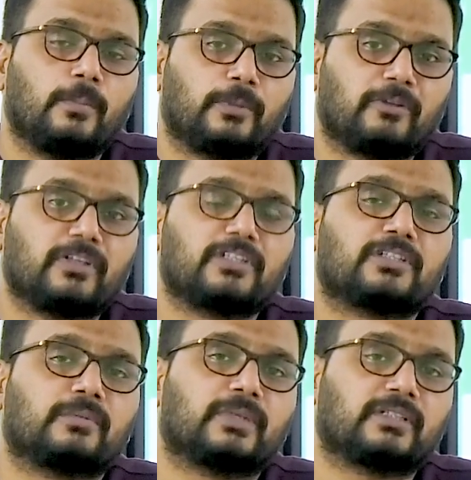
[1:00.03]

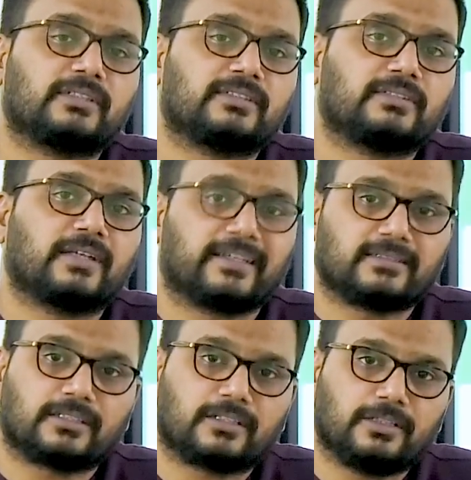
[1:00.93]
prevention methods,
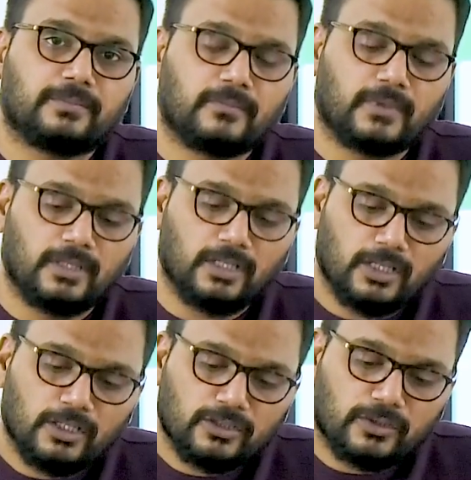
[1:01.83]
etc.
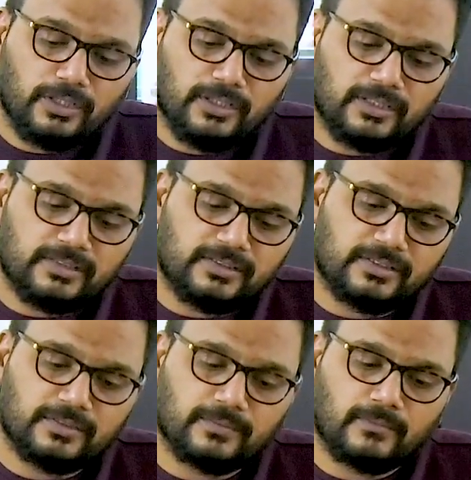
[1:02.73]
In
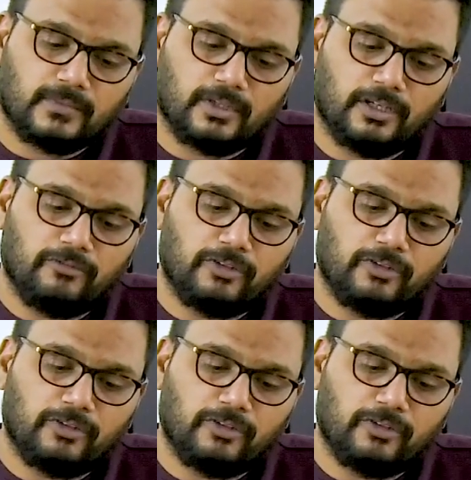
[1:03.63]
this, if